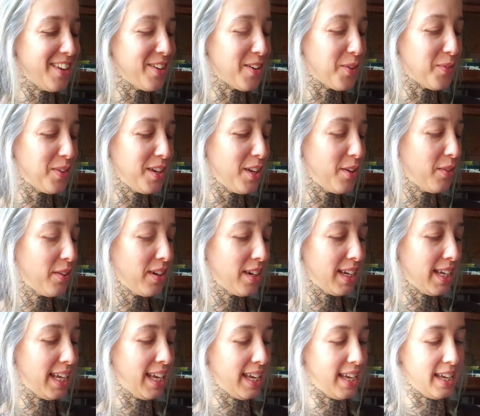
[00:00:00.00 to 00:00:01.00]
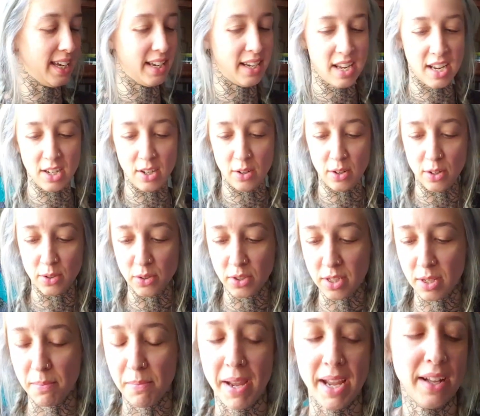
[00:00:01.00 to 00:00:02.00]
You know when you were a kid and you used
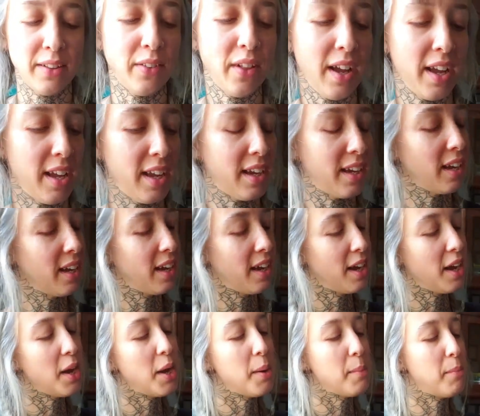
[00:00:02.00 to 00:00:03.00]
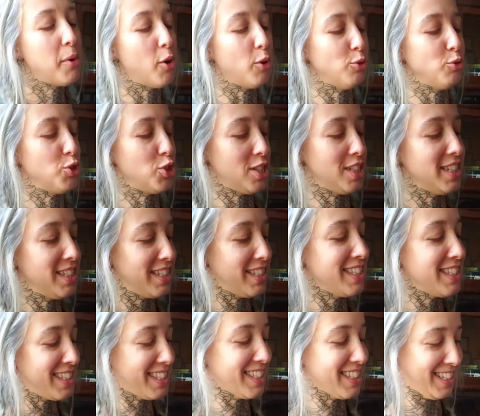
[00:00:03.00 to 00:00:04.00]
to make like
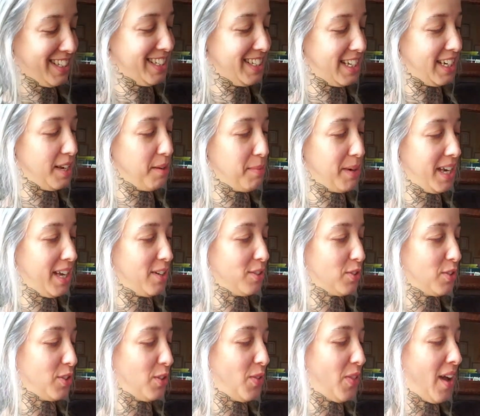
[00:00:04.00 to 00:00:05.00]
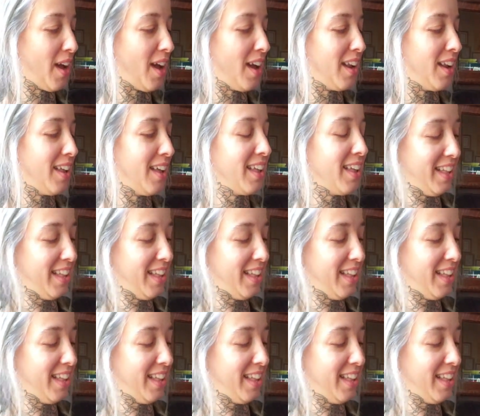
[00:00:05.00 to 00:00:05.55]
potions? Did anybody else do that?